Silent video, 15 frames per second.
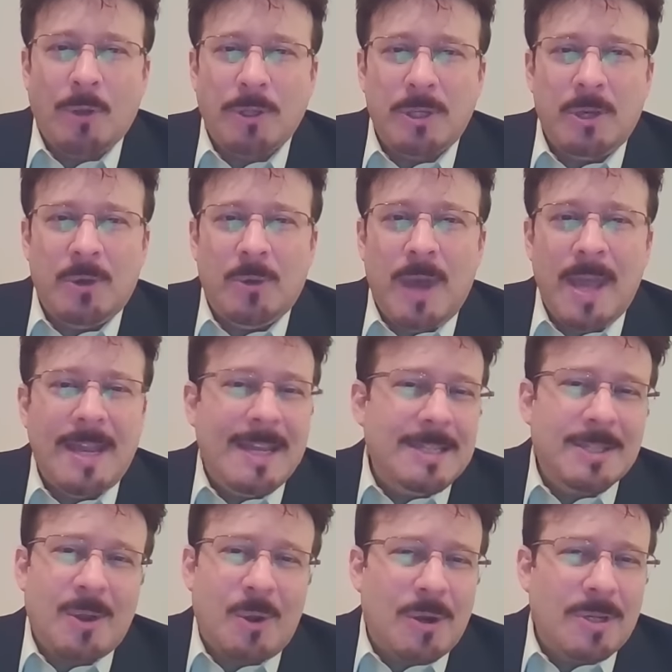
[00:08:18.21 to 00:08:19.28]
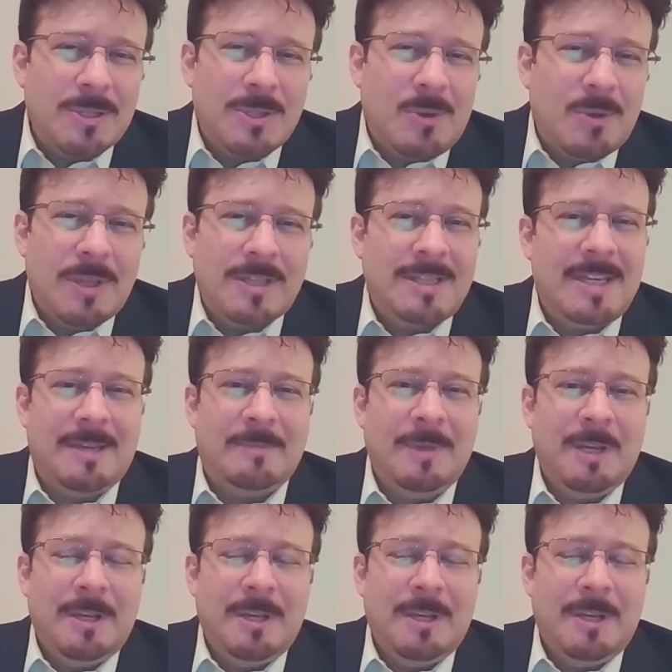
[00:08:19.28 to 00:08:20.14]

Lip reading: too. And he's the heart and soul of the team.